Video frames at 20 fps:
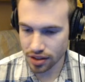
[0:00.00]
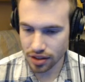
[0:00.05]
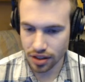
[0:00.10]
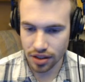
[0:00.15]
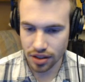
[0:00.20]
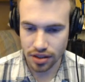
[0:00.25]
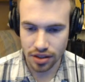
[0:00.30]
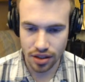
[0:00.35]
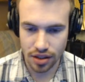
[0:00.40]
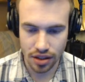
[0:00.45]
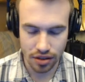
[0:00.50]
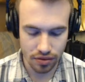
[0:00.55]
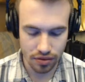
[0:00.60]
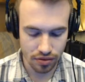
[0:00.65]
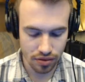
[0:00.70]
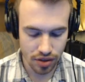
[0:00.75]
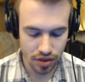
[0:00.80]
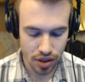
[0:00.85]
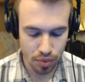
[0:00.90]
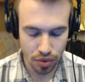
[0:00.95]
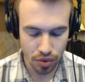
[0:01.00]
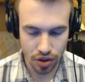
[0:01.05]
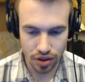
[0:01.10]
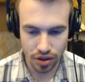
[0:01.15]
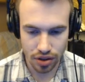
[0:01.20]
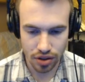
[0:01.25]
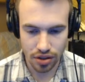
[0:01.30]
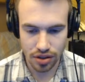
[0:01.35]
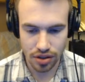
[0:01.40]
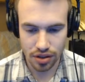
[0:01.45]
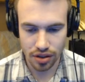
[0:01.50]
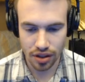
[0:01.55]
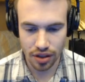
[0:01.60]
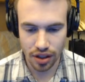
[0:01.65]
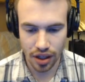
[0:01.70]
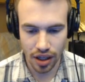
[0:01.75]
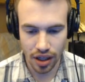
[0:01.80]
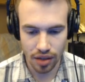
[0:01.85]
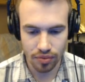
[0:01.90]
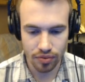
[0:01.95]
because it spoils the
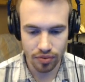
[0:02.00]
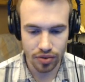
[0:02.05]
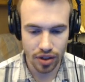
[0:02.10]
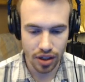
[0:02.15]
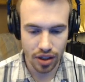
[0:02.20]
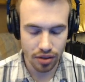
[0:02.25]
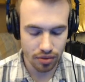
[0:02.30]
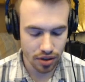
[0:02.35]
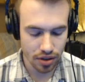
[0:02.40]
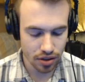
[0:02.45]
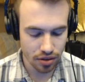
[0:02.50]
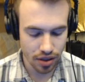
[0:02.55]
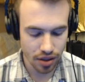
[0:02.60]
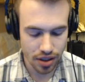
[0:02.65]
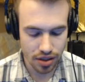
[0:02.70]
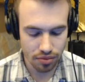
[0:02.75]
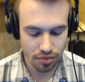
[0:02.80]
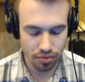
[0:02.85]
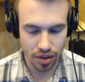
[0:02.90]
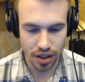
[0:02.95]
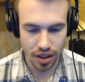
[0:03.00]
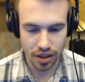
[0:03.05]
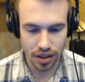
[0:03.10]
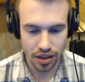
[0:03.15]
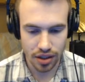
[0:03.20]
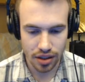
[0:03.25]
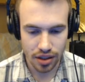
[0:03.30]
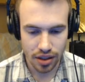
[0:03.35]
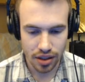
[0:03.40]
game for anyone who hasn't played it.